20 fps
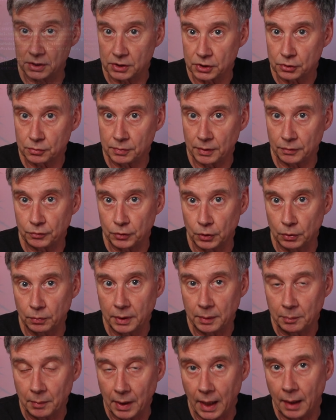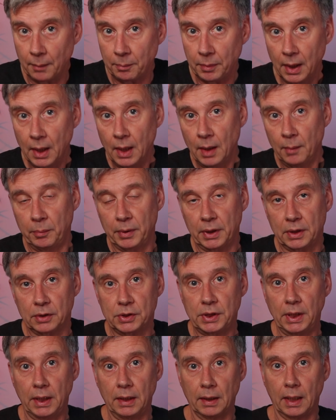a SwiftUI map
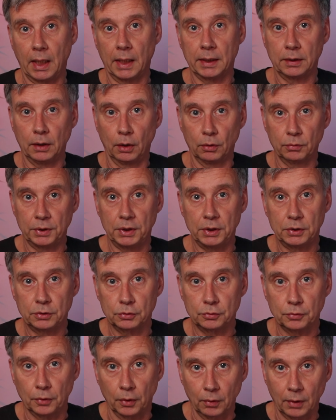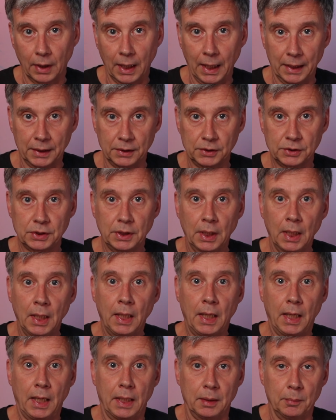because here I don't need to draw lines,
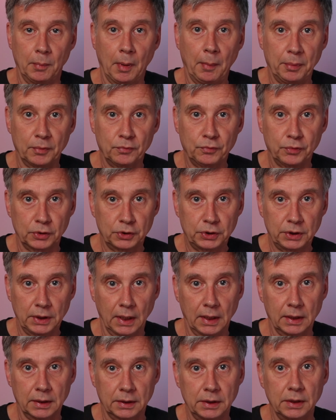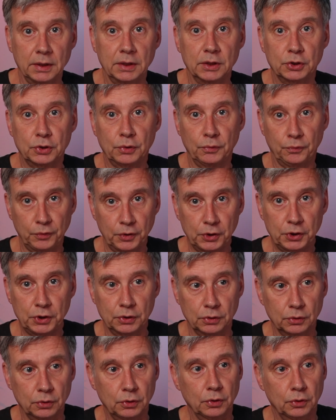and the mapping functionality is
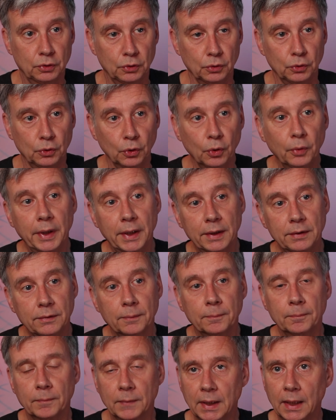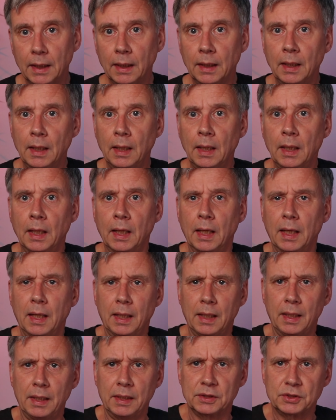sufficient to do it. Yeah?
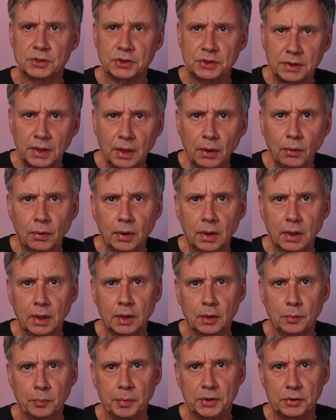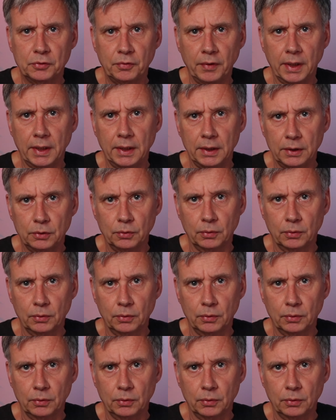It's still a little bit tricky to